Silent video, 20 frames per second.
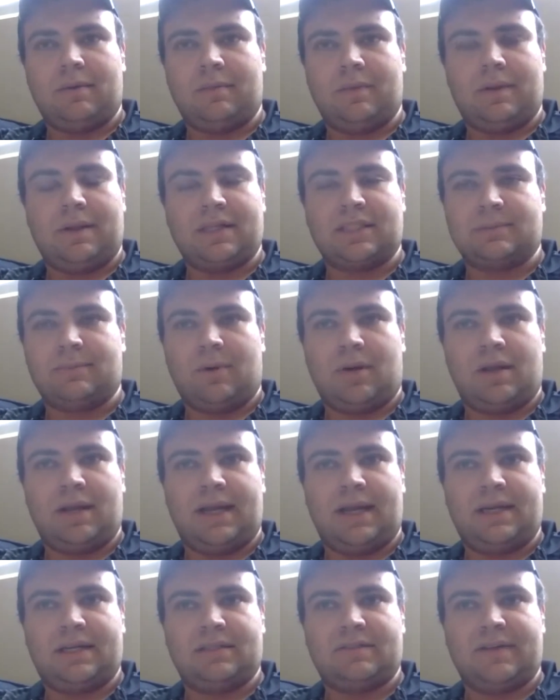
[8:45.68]
small
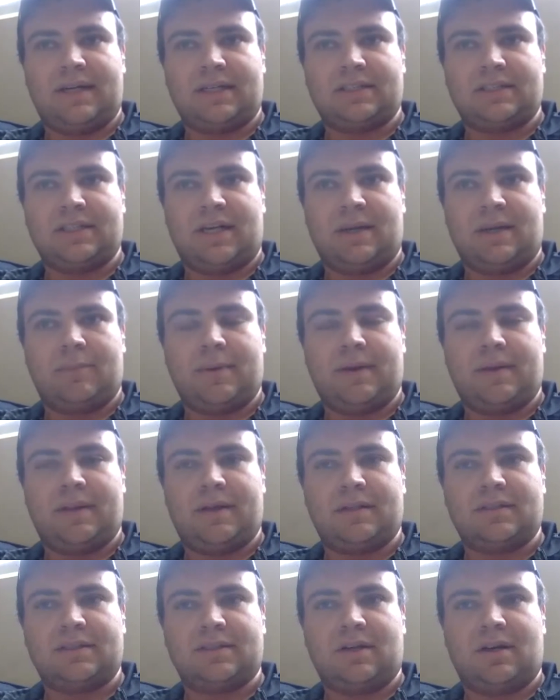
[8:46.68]
HVAC shop where
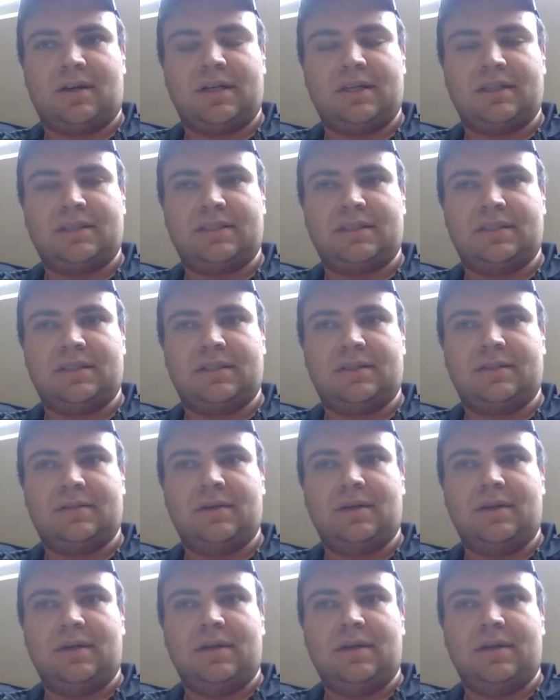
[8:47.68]
they're starting to